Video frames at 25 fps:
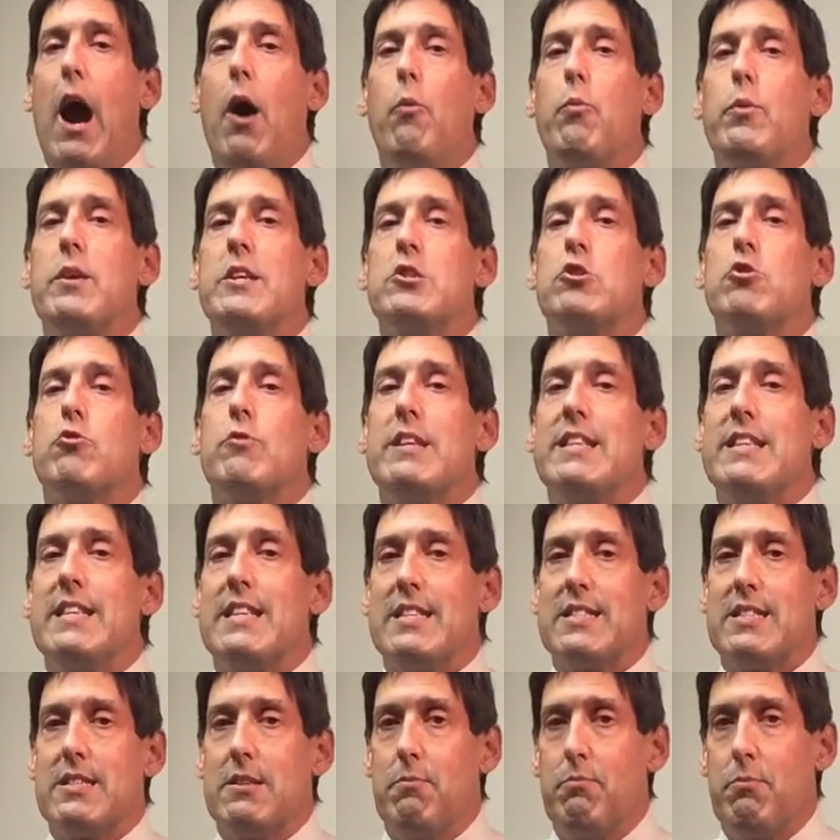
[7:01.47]
how we treat
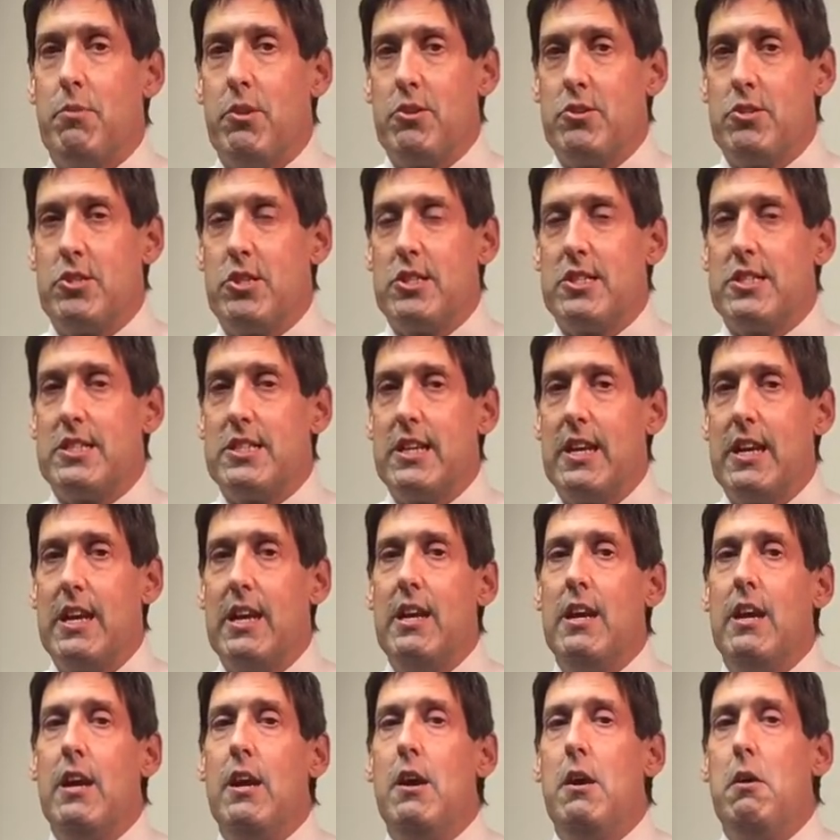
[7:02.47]
this
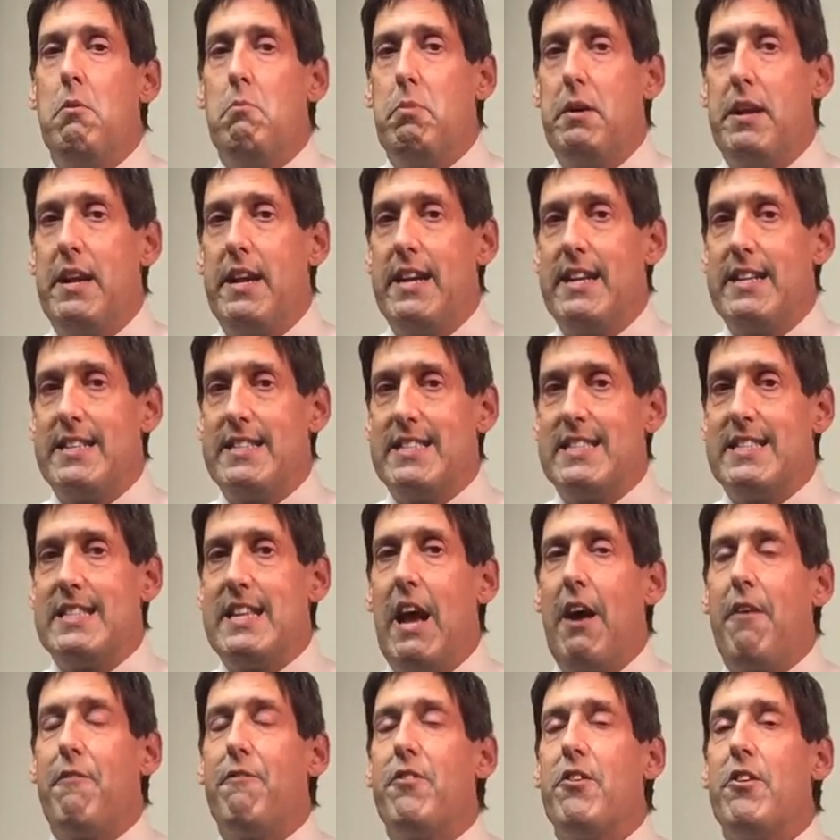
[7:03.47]
emergency, but it's
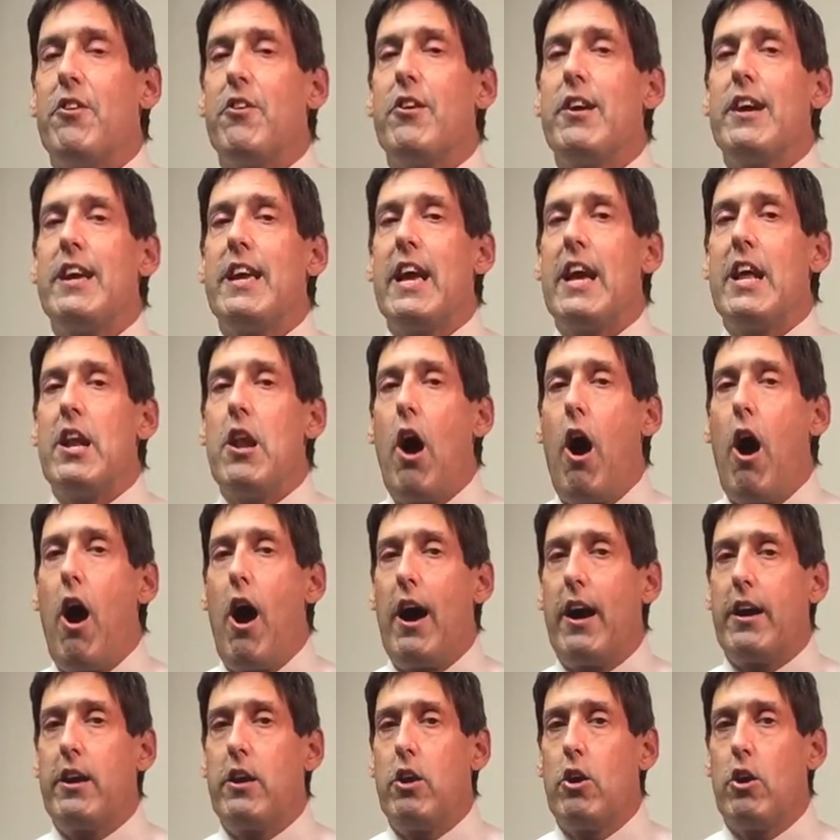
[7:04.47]
definitely an
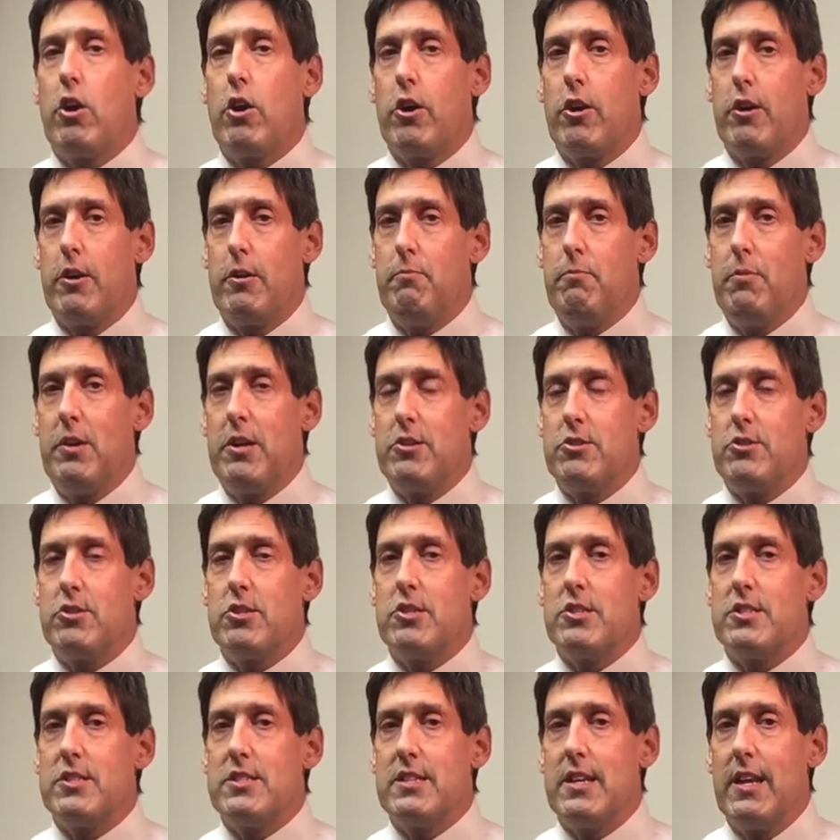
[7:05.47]
ocular
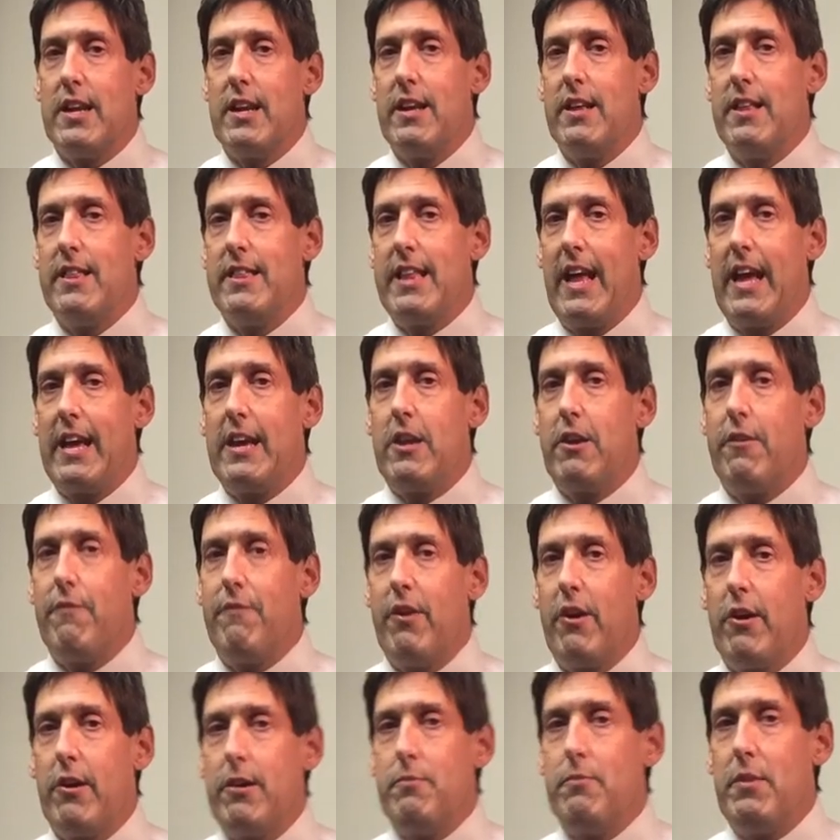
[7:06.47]
emergency. Thank you
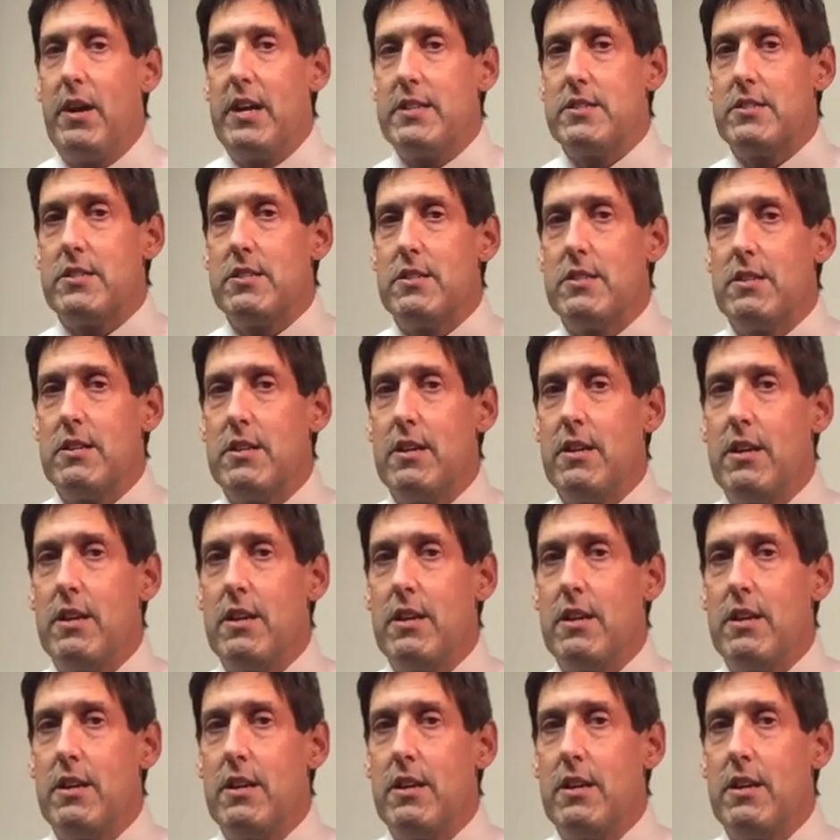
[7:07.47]
very much.